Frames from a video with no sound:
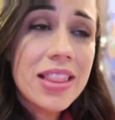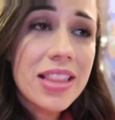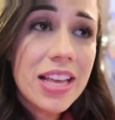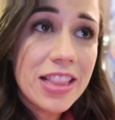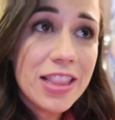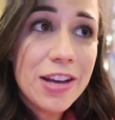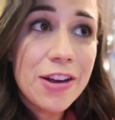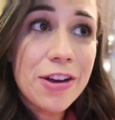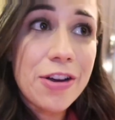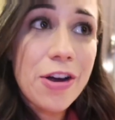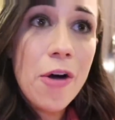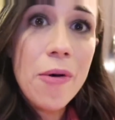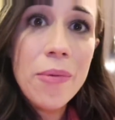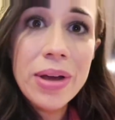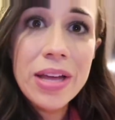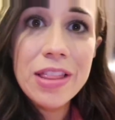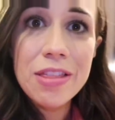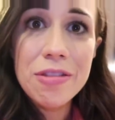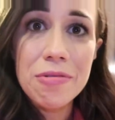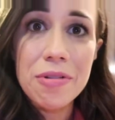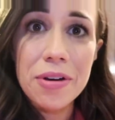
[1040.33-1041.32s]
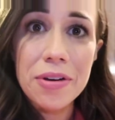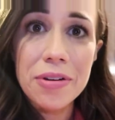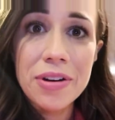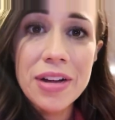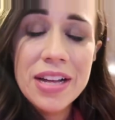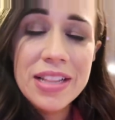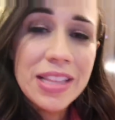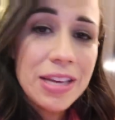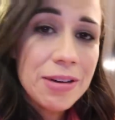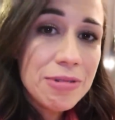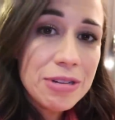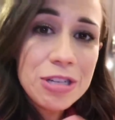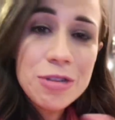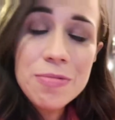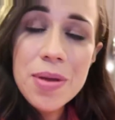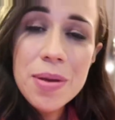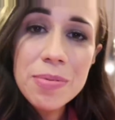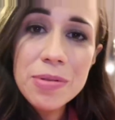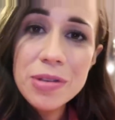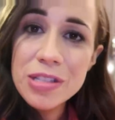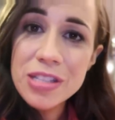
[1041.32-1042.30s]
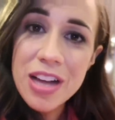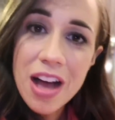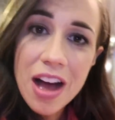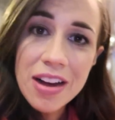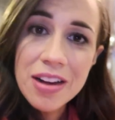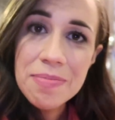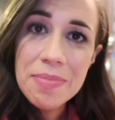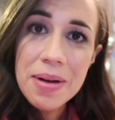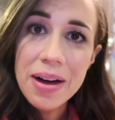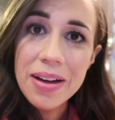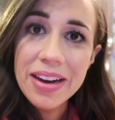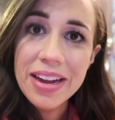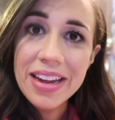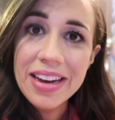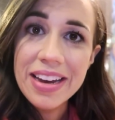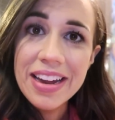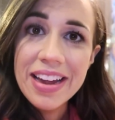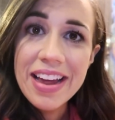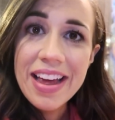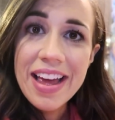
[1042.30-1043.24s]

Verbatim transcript: that they're going through. Like, we should be able to talk about it.